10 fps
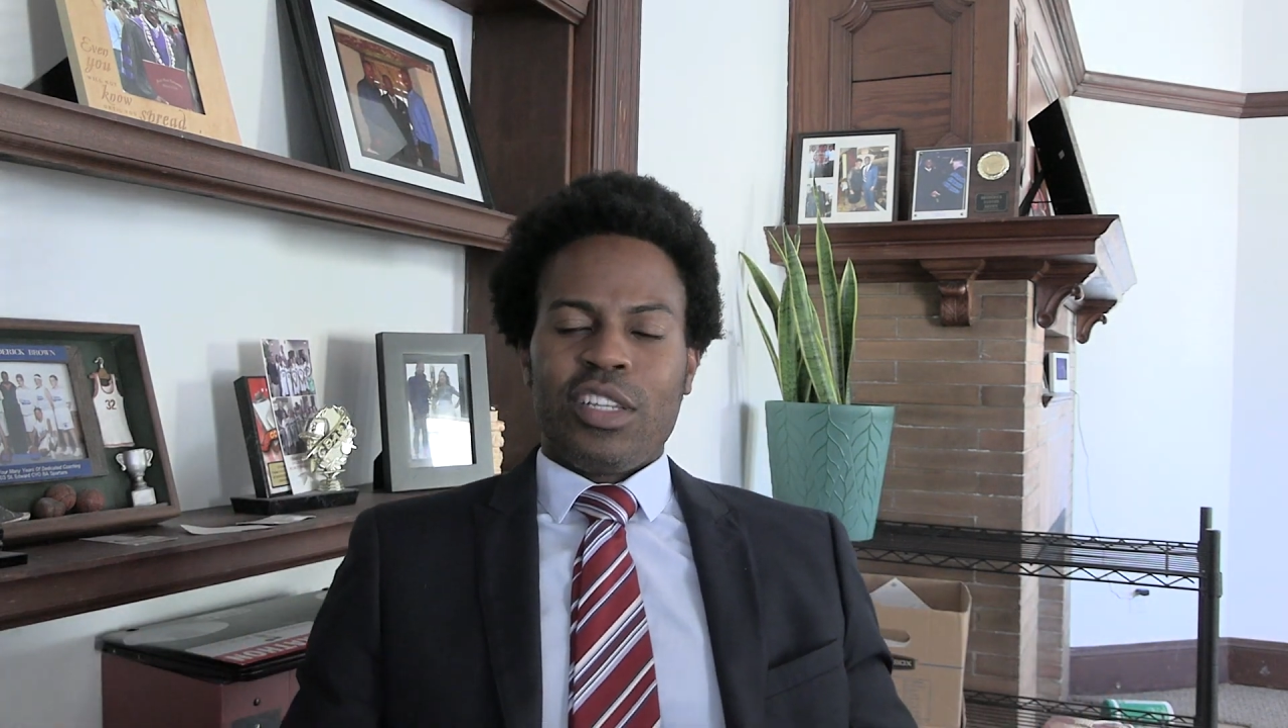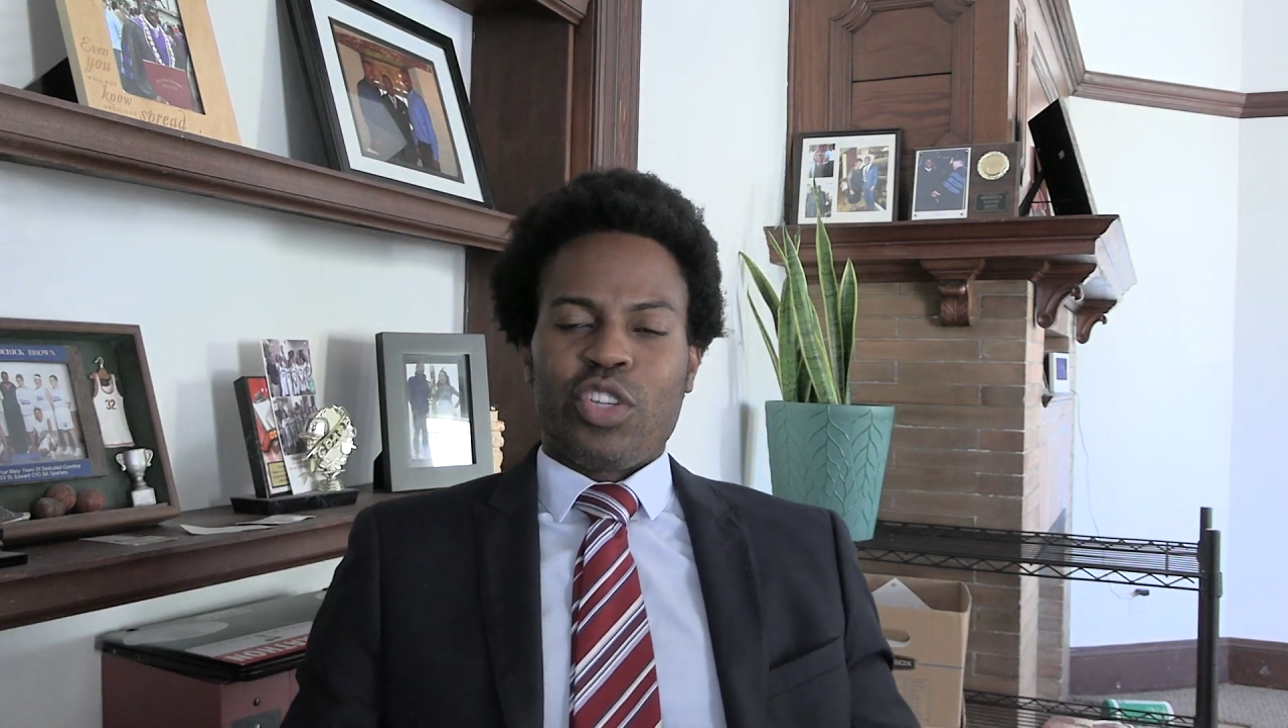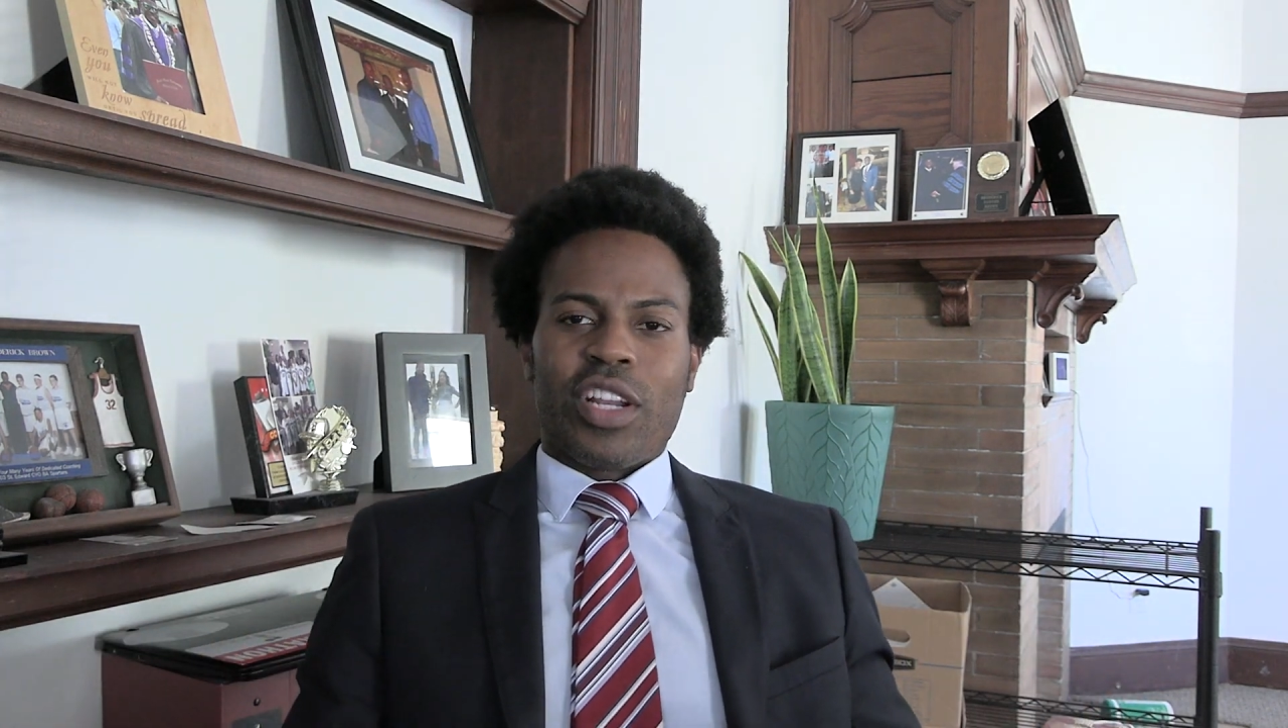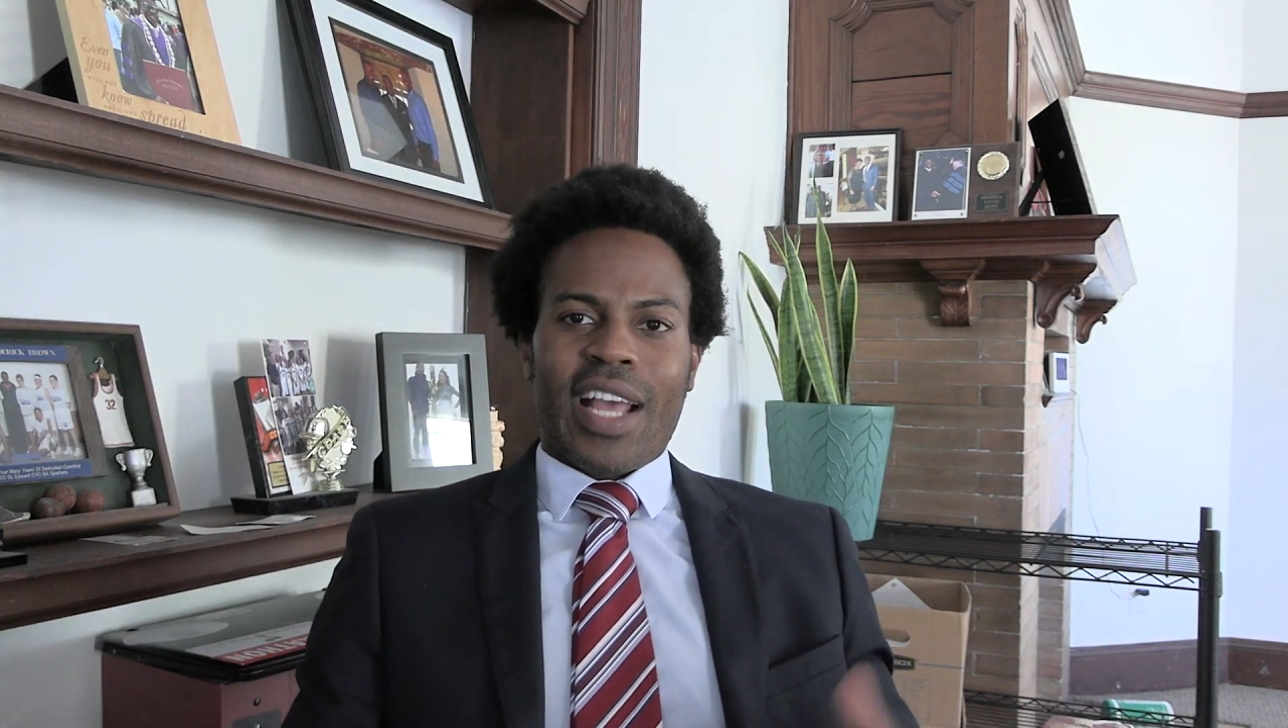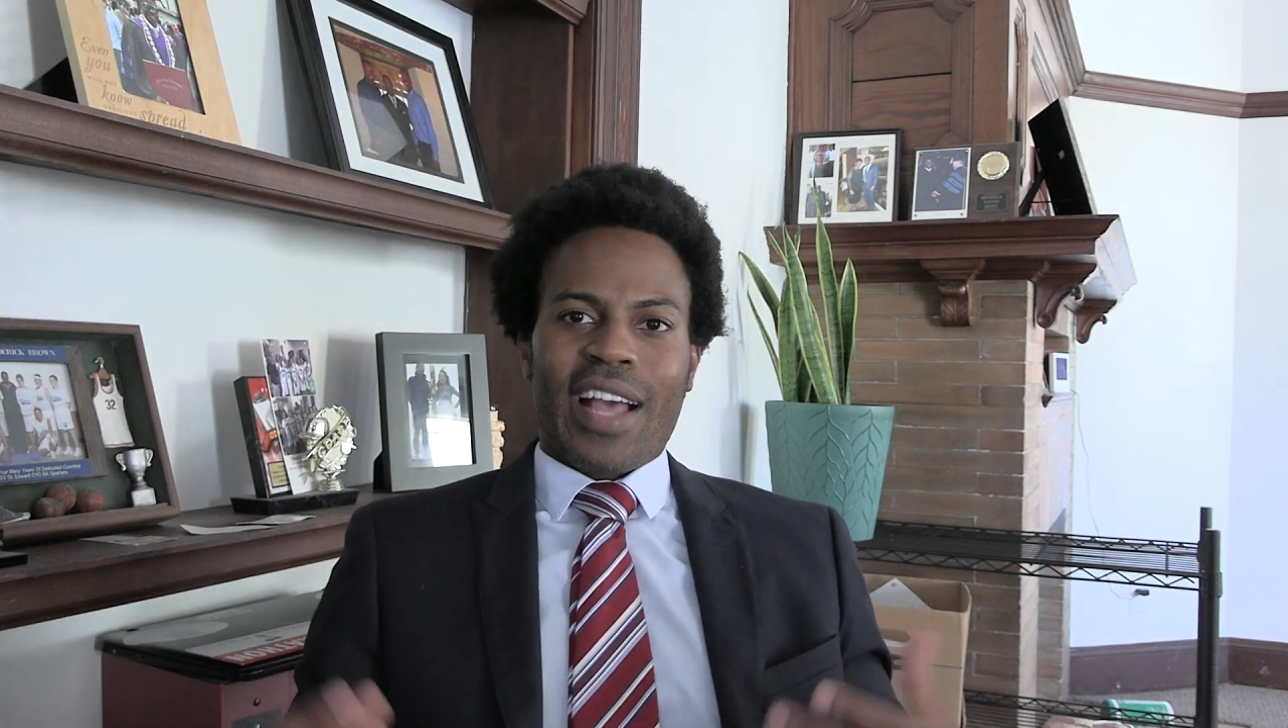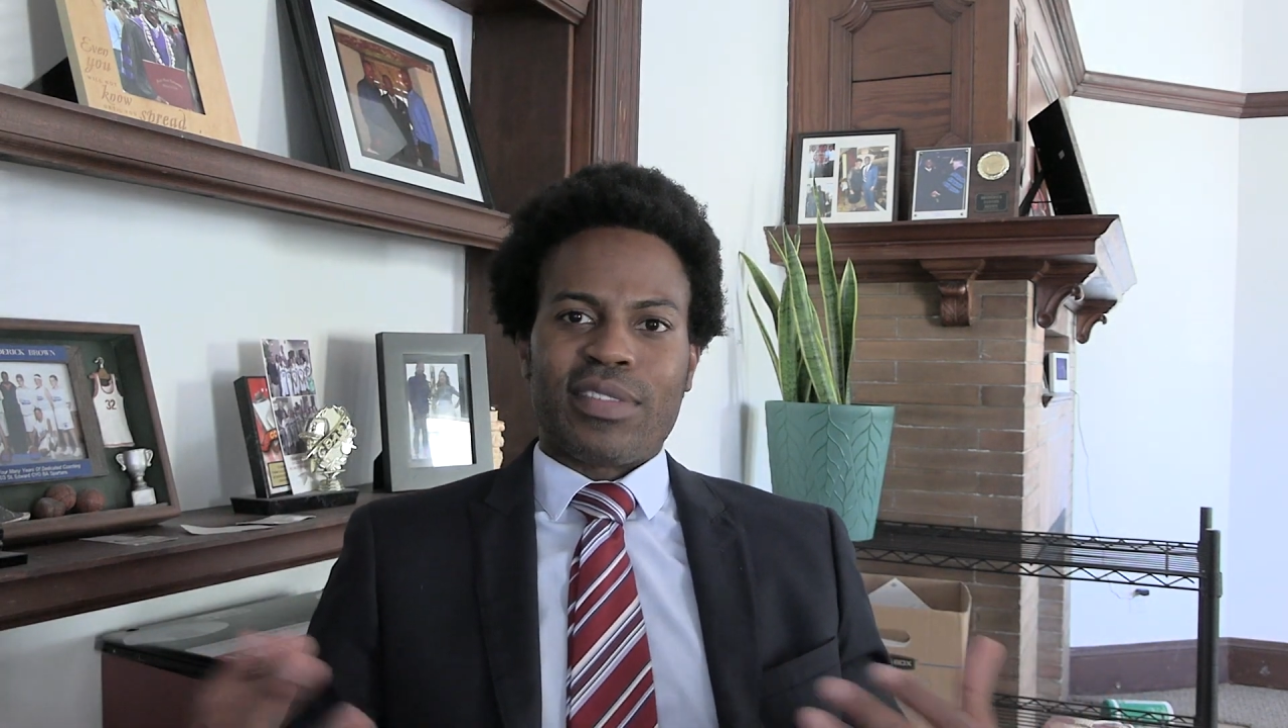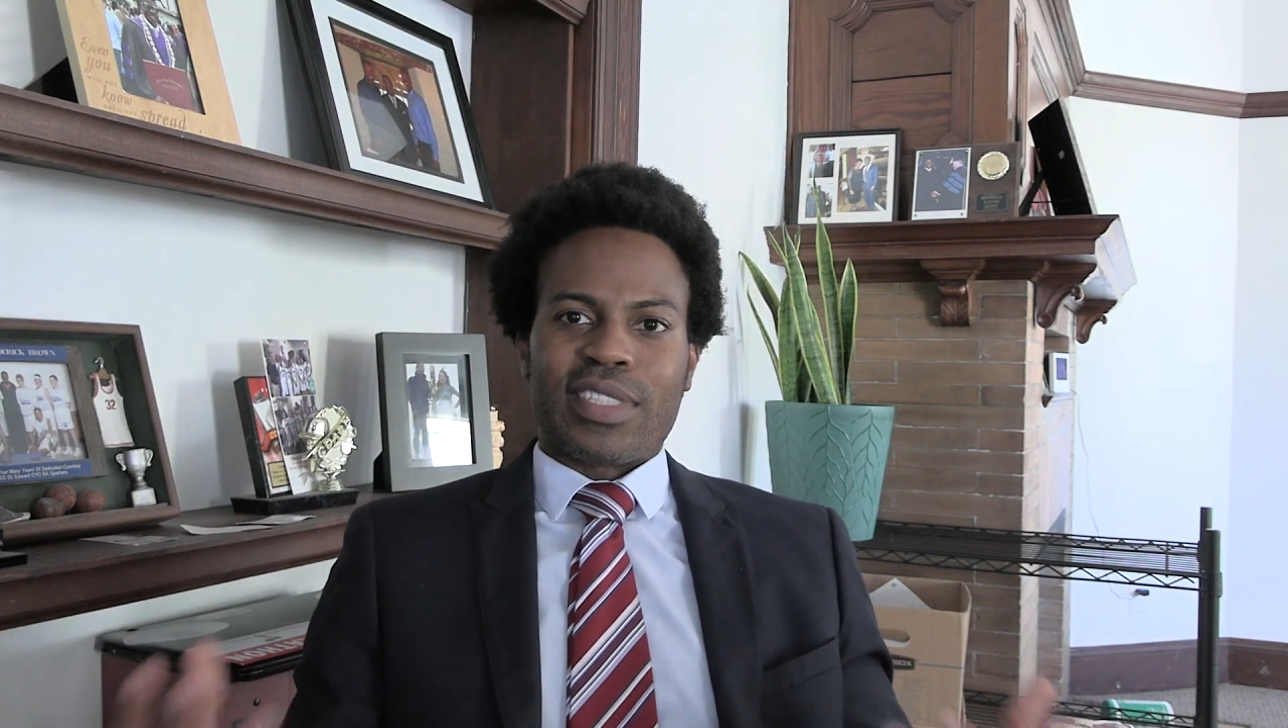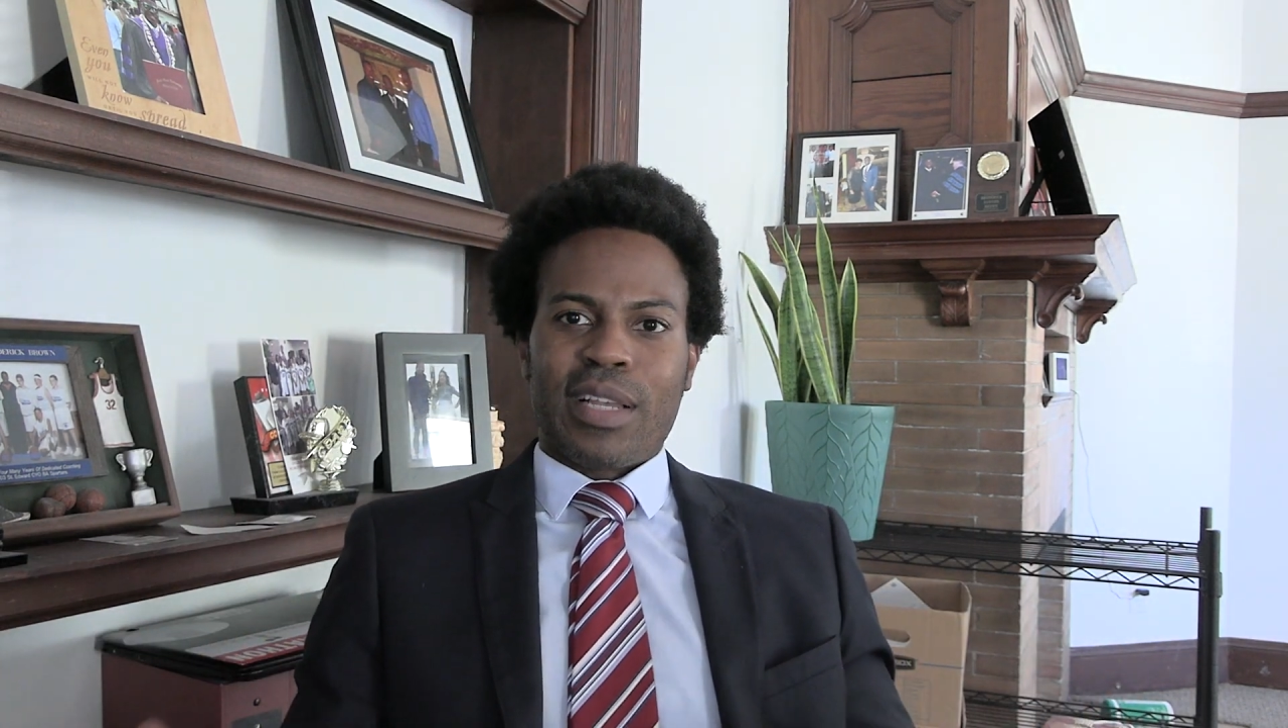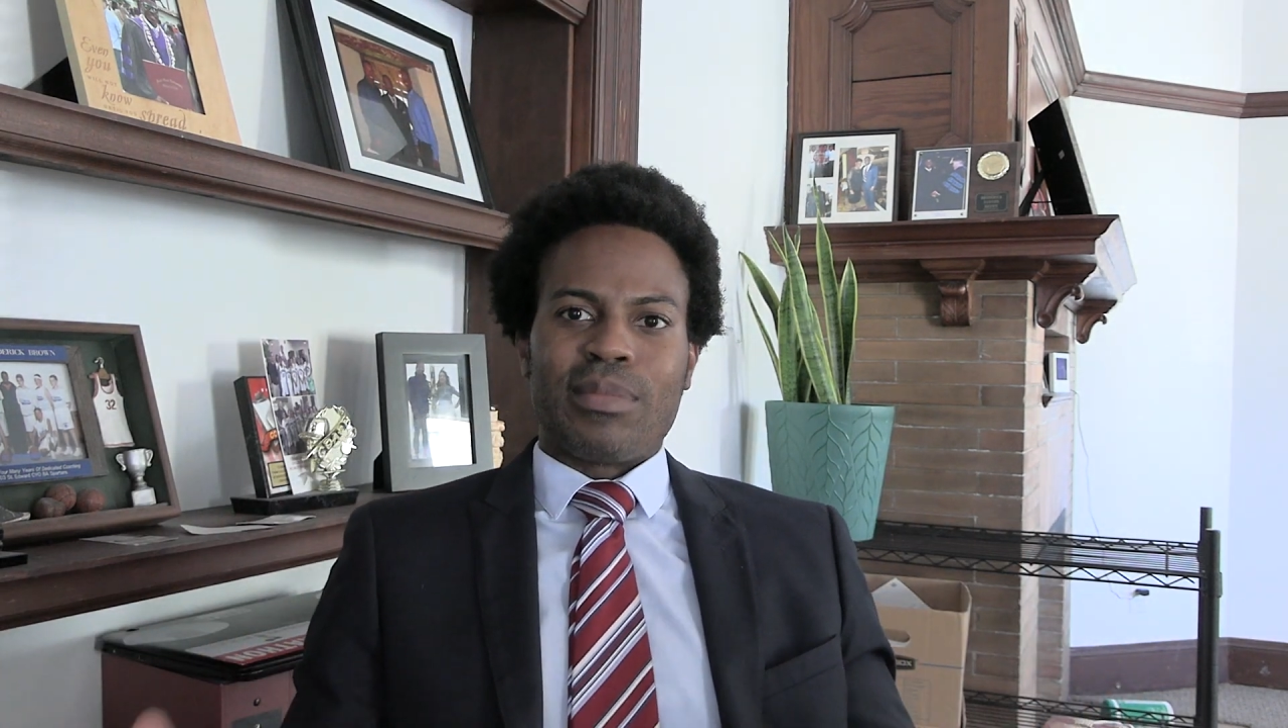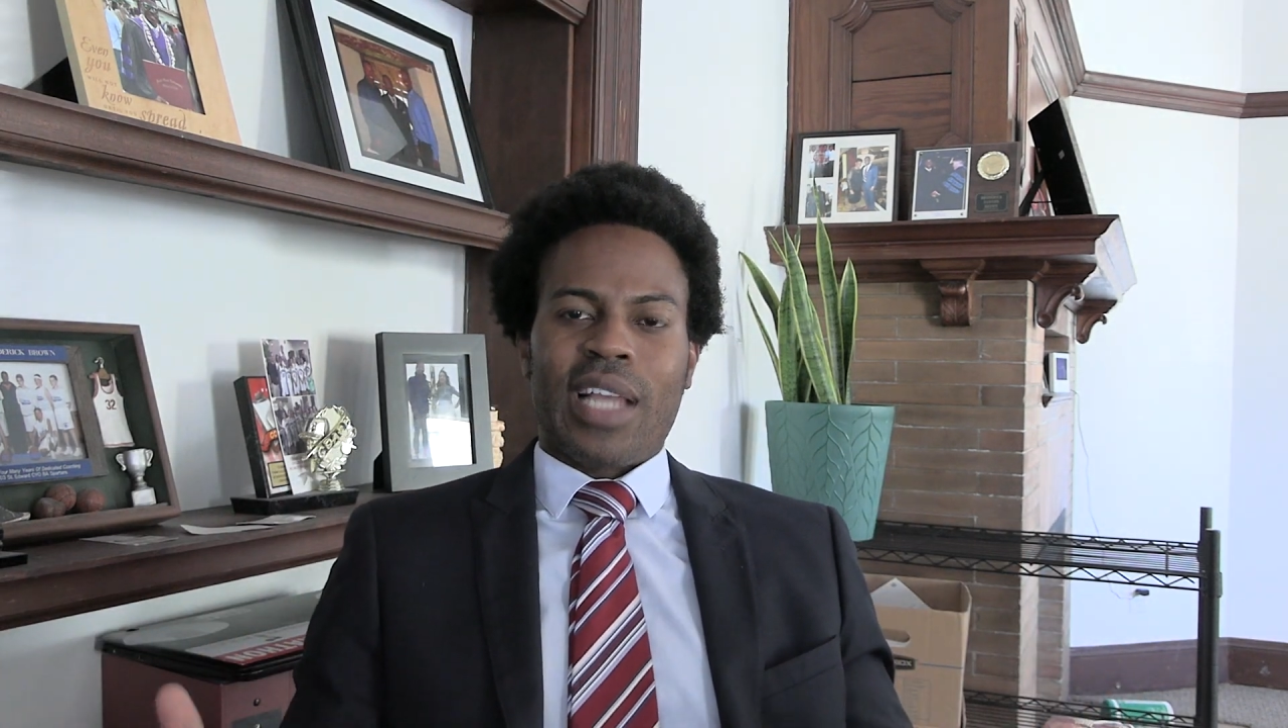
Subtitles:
you're going to have some